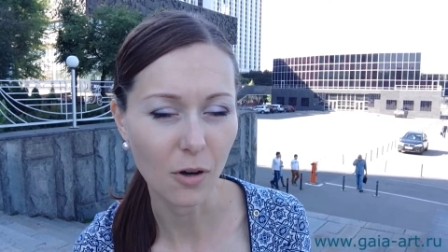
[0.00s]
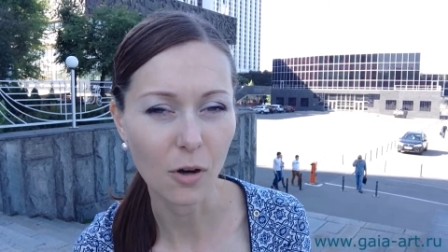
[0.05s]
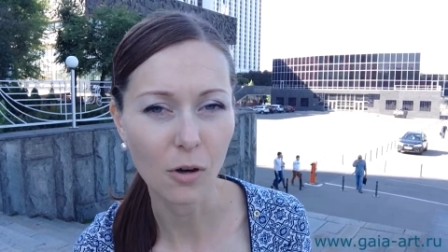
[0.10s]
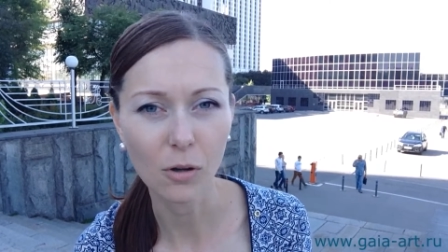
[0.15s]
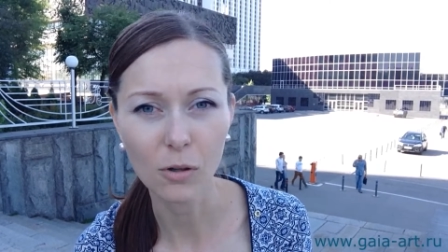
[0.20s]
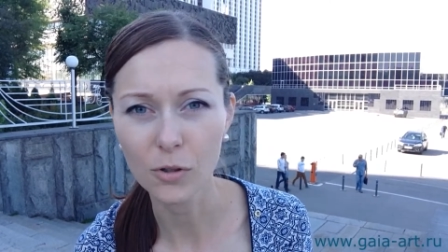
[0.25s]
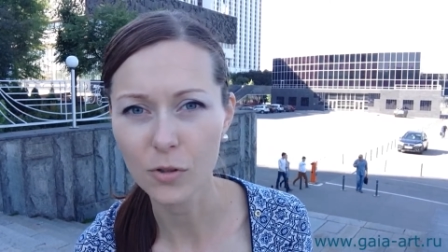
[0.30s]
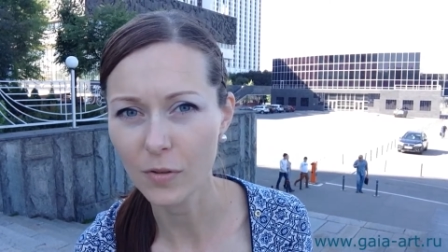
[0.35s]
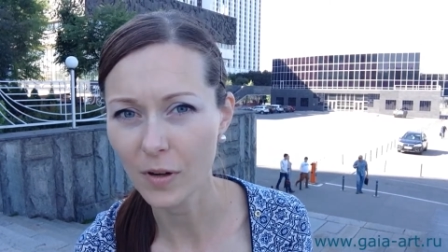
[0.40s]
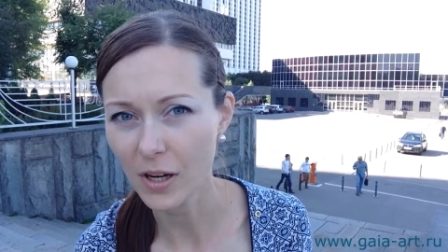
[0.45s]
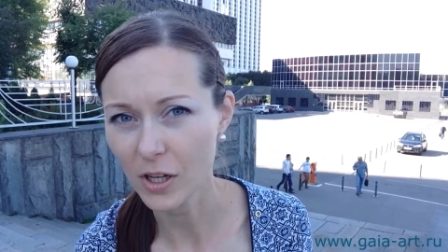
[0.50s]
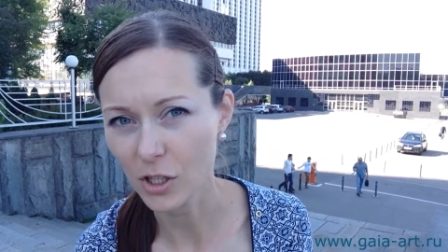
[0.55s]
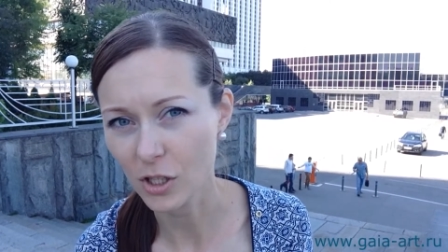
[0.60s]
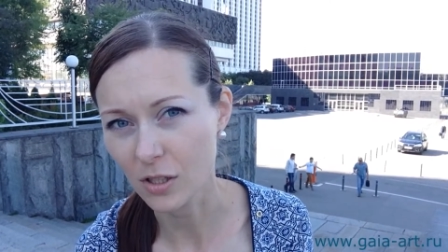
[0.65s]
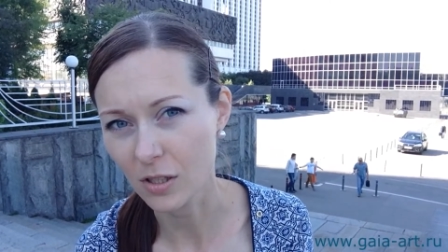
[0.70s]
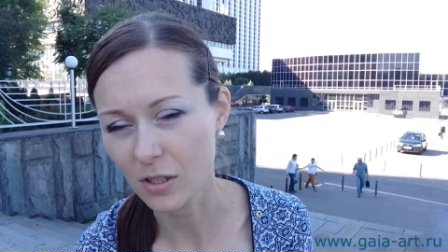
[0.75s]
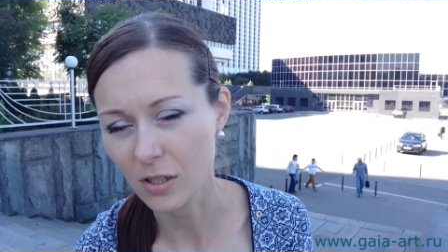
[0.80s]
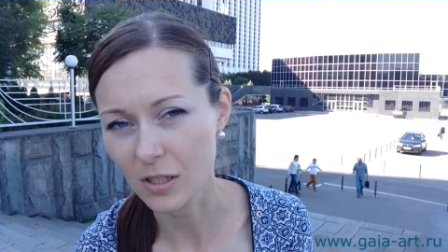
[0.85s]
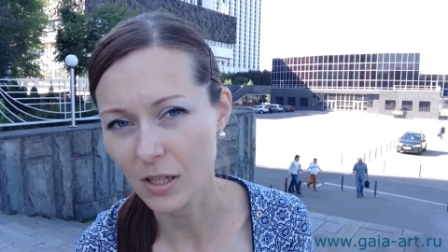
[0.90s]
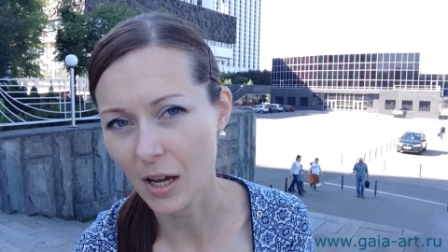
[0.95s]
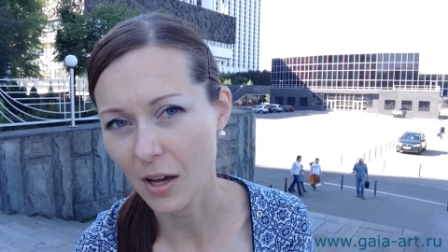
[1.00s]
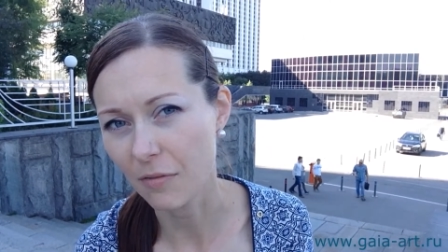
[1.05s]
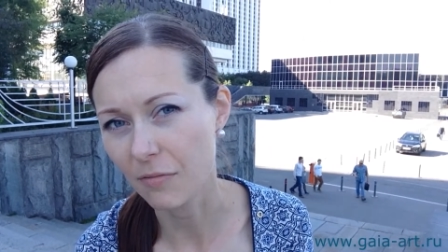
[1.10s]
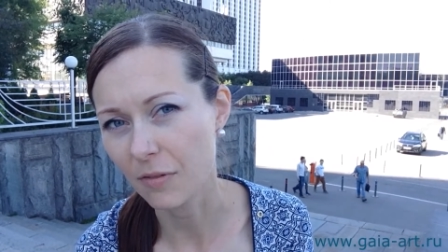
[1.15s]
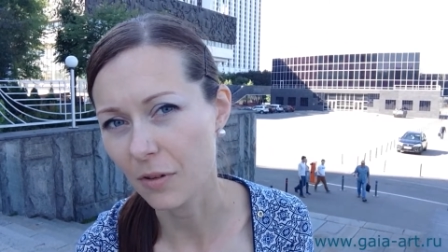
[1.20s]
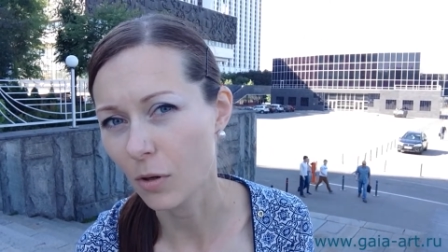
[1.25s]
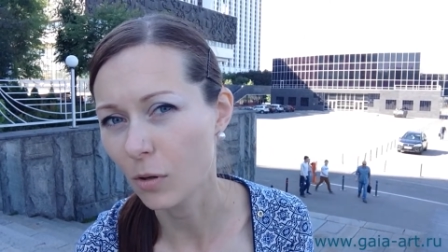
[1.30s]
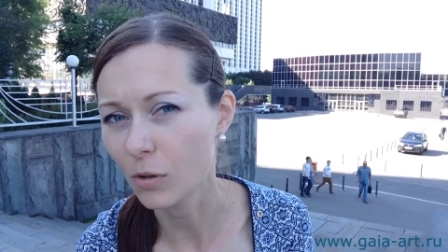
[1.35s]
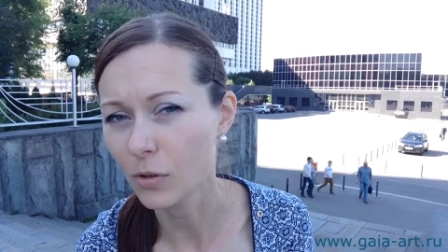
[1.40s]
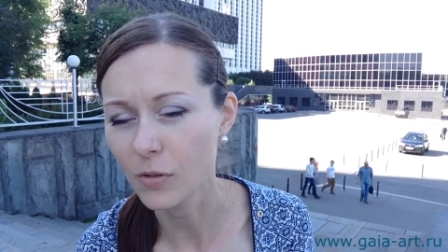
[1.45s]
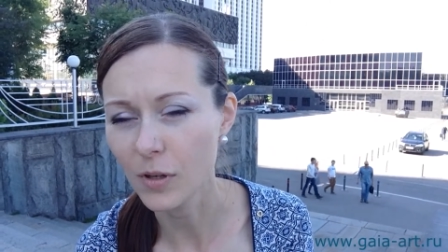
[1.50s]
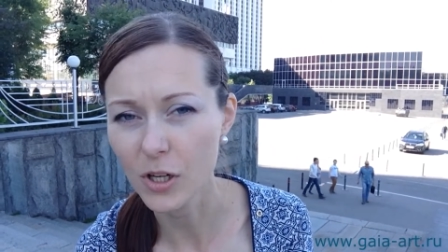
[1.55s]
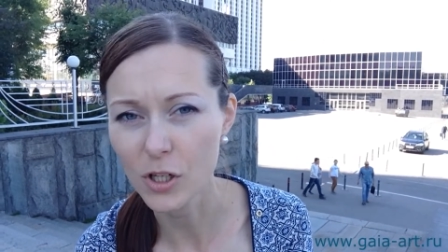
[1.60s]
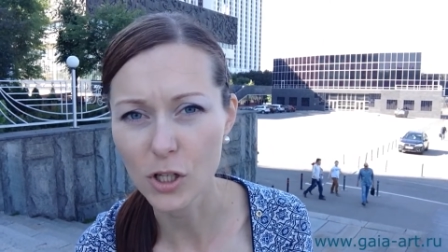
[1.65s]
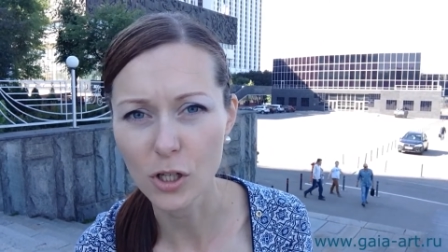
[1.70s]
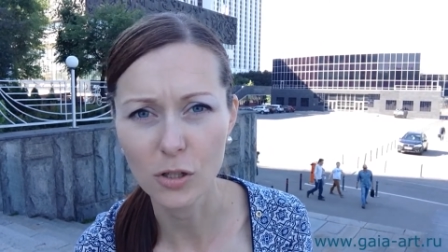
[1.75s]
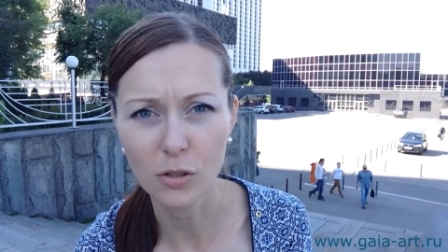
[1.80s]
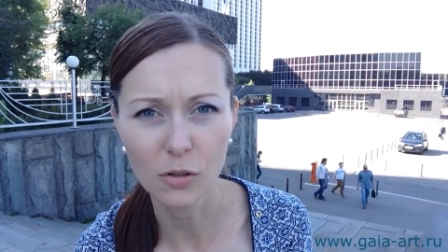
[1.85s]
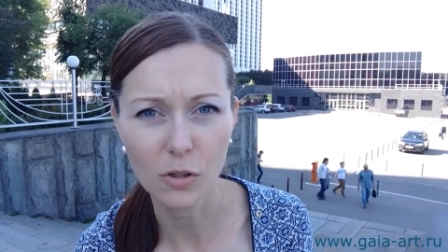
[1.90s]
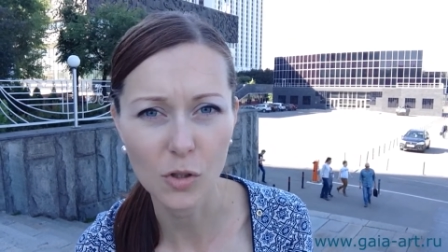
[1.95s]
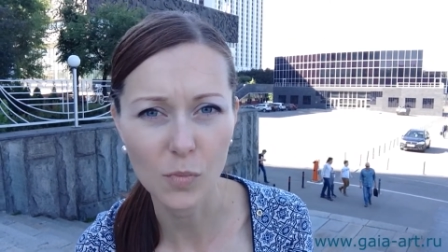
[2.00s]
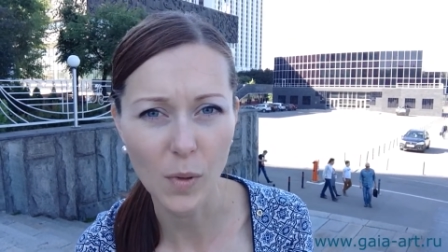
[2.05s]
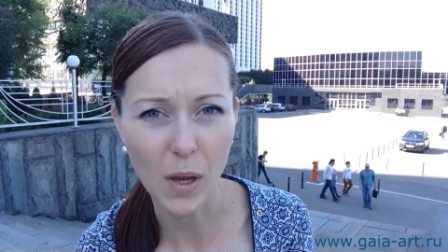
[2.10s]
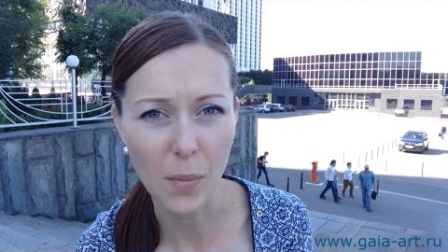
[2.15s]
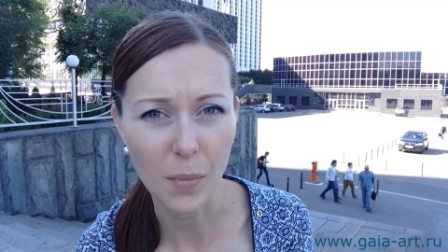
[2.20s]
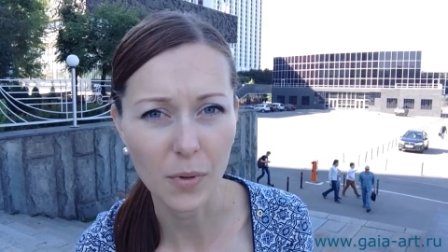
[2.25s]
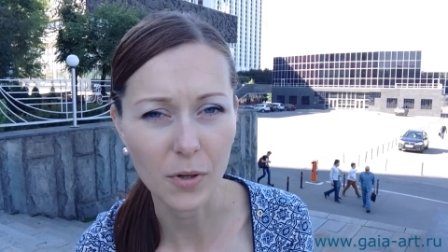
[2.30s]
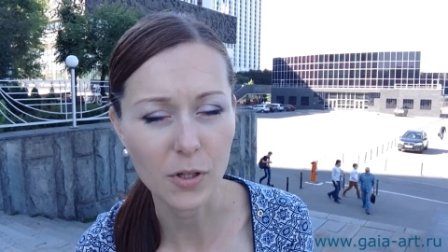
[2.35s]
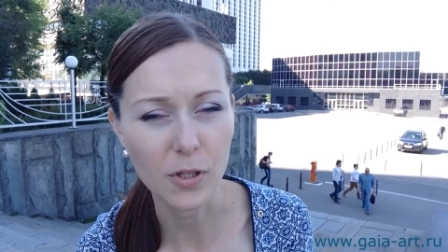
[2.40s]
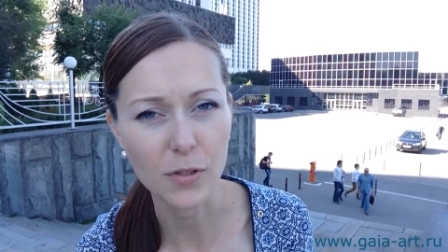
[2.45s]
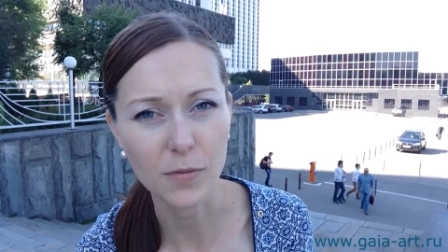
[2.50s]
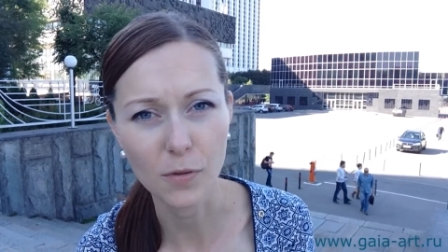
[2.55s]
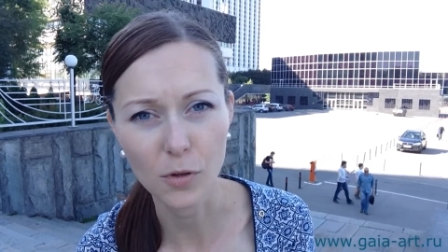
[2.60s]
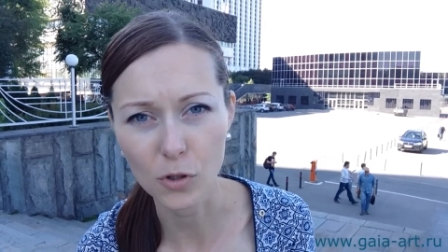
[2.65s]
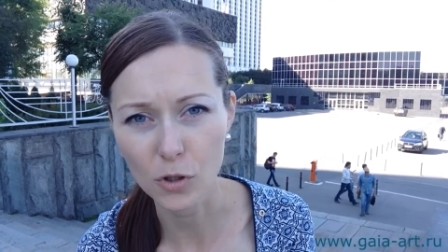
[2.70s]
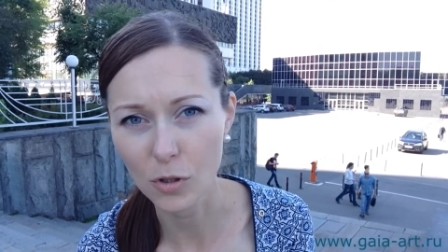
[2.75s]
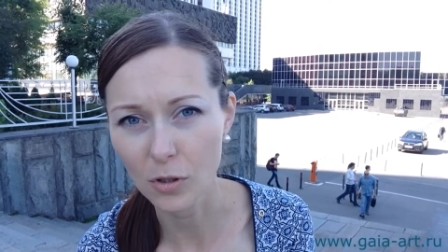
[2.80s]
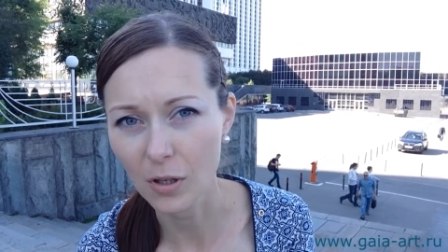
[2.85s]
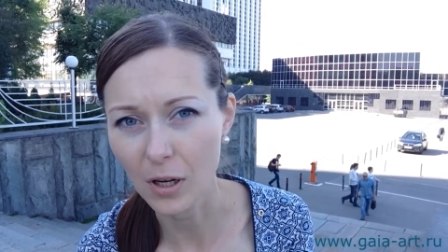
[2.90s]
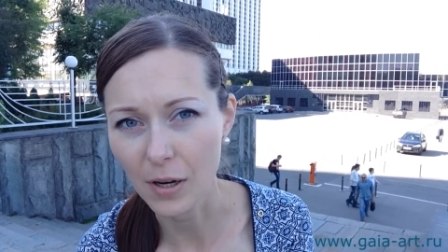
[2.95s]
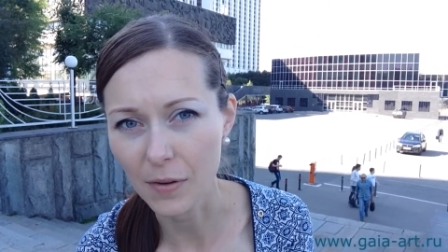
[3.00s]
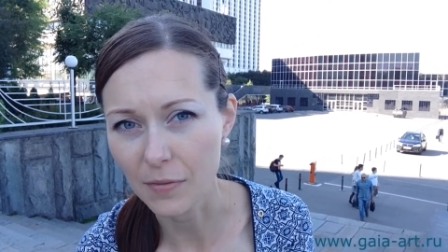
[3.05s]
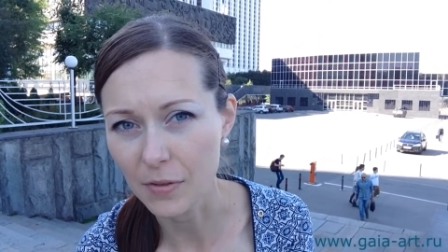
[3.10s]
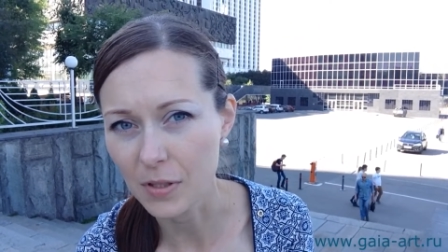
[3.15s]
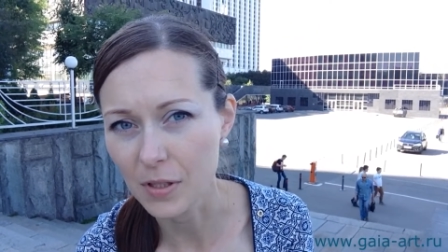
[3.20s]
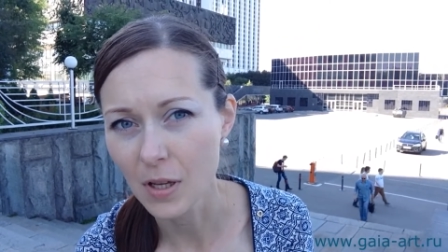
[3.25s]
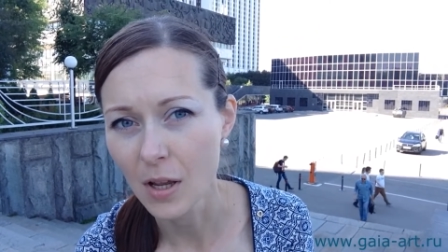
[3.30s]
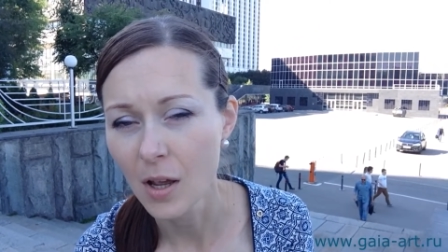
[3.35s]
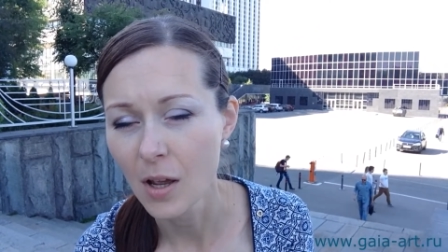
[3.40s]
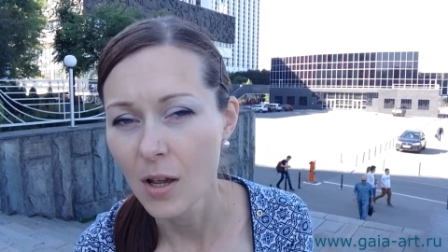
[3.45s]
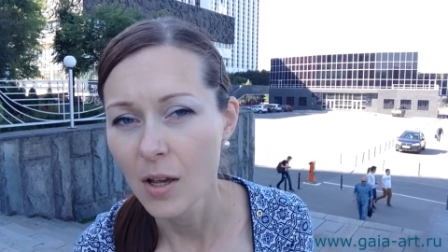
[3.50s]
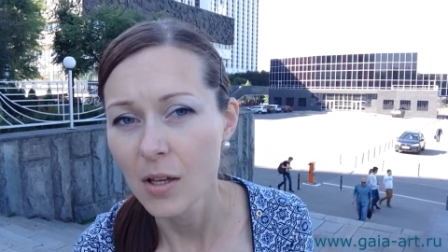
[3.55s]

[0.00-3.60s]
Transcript: old Russian stuff, old Russian newspapers, photographs,